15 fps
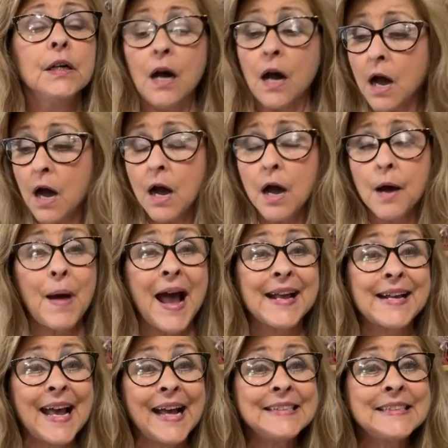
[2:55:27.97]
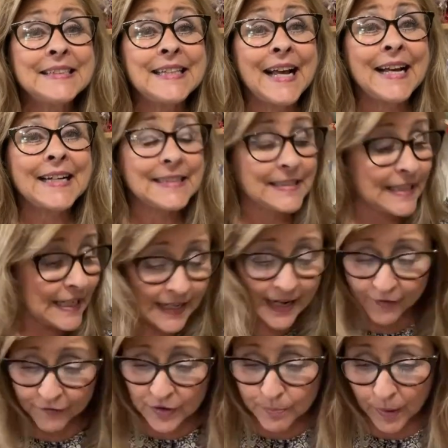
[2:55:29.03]
Um, I guess that's it,
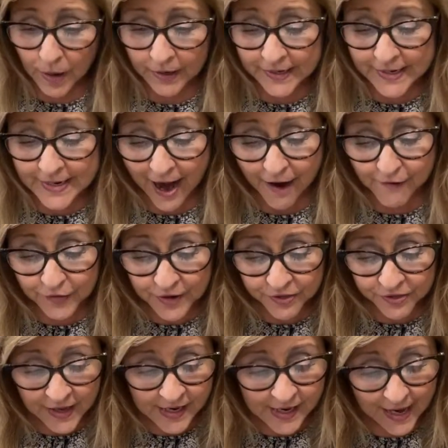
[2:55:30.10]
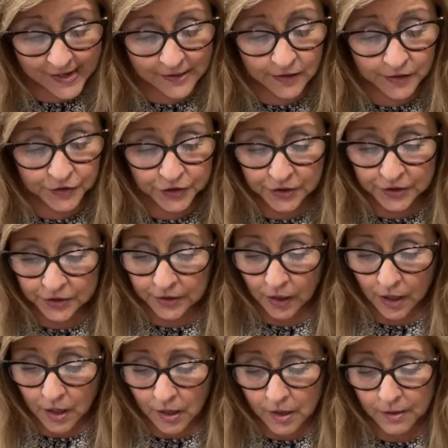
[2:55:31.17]
everybody. Everything else,
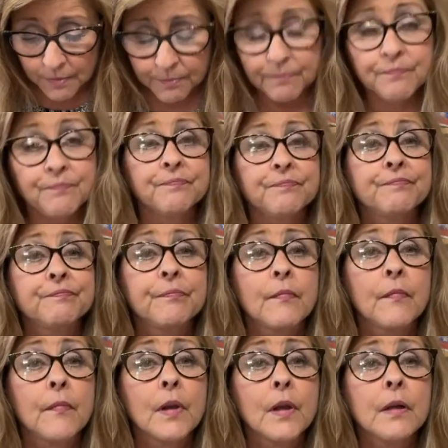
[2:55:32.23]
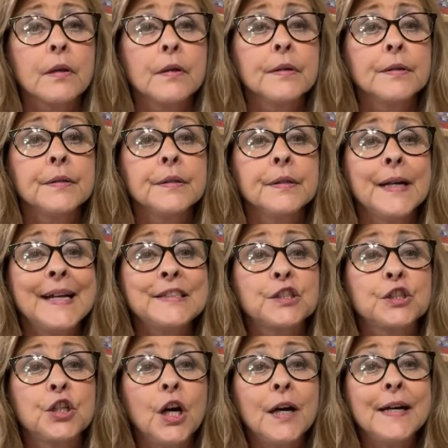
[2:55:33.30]
um, is
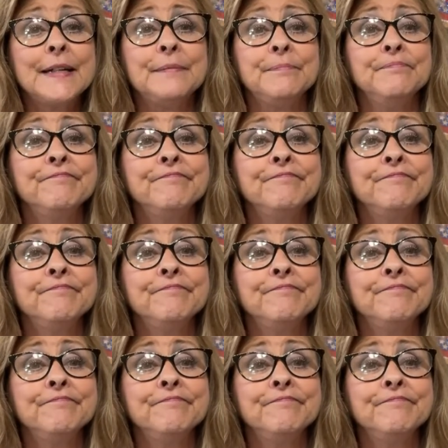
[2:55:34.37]
good.